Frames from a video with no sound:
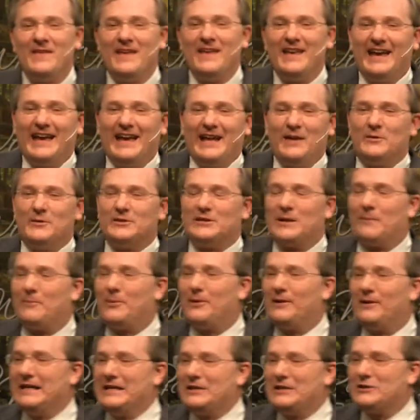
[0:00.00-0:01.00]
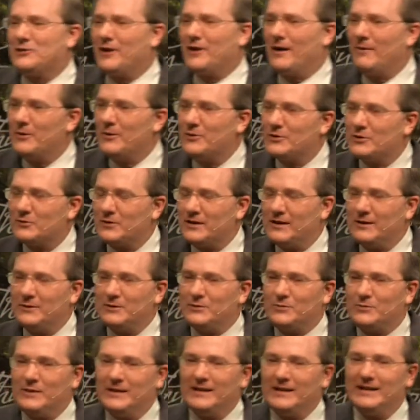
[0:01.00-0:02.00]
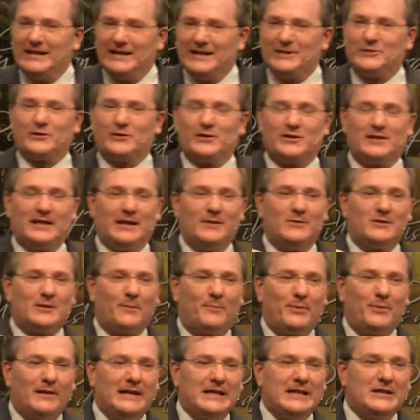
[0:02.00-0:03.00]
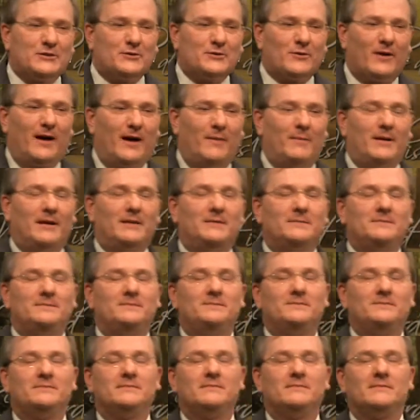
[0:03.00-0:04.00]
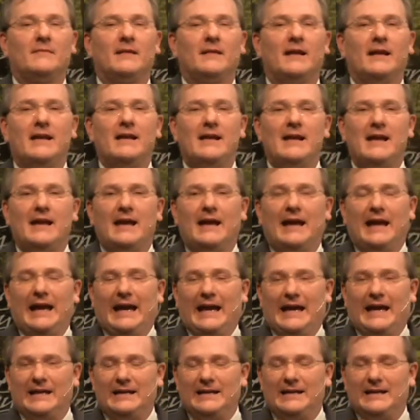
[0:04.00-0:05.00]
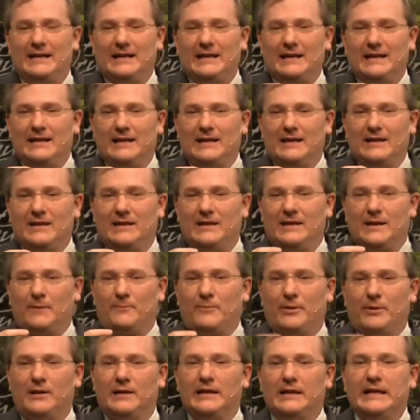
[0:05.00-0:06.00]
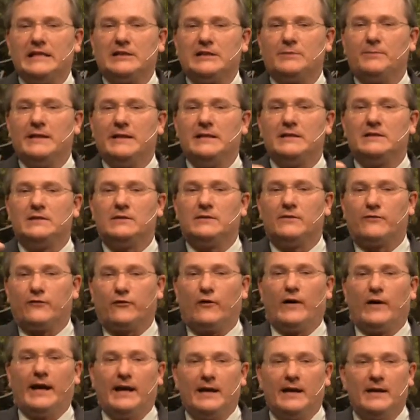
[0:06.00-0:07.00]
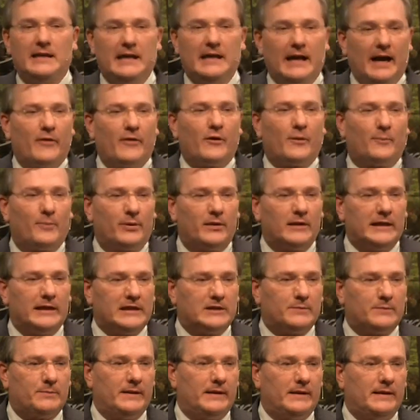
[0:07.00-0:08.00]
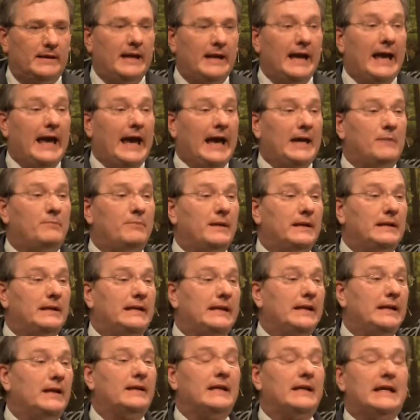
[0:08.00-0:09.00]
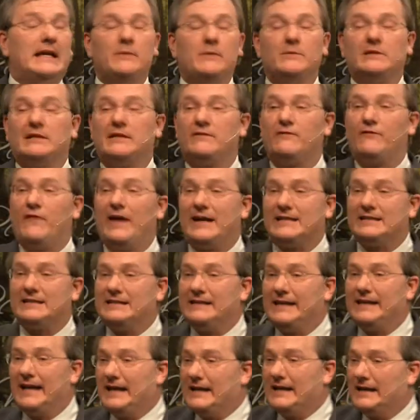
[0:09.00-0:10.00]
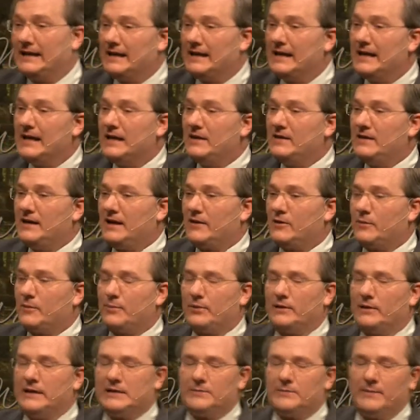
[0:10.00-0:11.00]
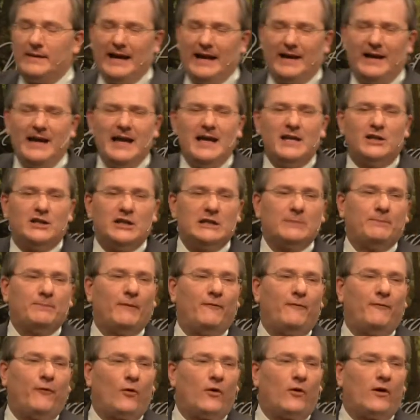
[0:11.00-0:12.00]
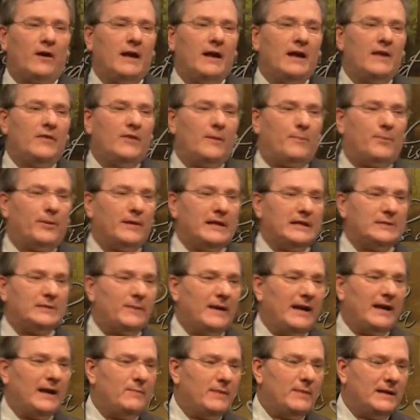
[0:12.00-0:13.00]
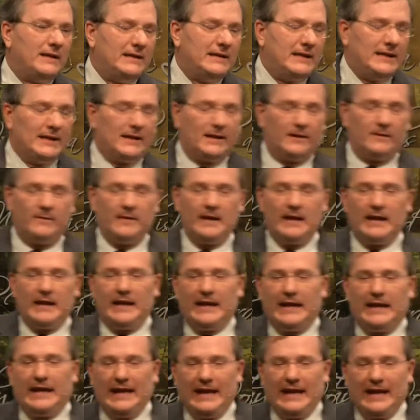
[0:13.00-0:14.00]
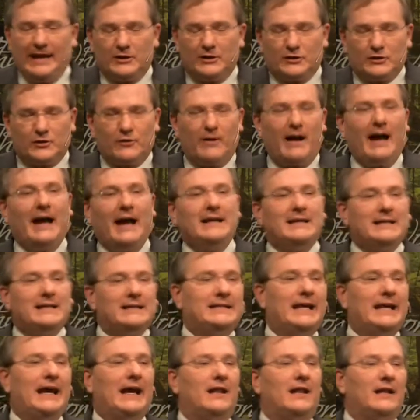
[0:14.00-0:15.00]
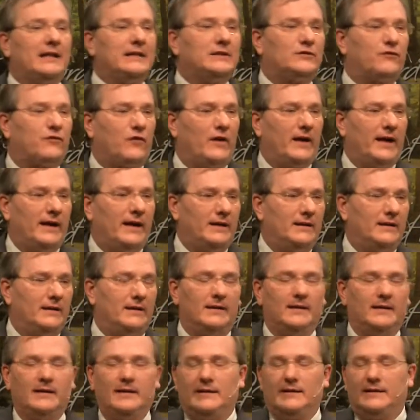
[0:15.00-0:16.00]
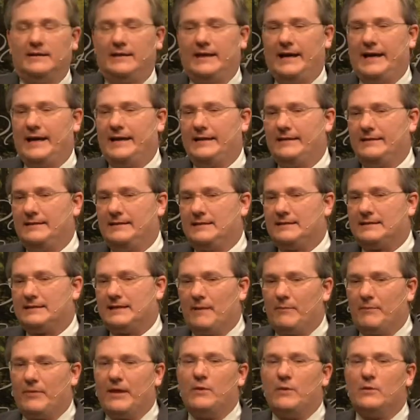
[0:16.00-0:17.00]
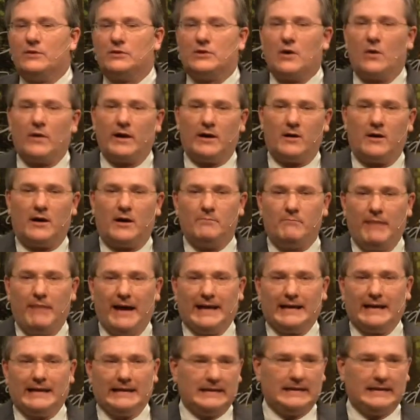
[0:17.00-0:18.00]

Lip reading: And it was a police drama. It was really interesting. It was a police drama, and the policeman's friend, the other policeman, had been killed, and he was investigating the other policeman. Now, just before the policeman had been killed, he had tried to tell his friend that something was going on badly in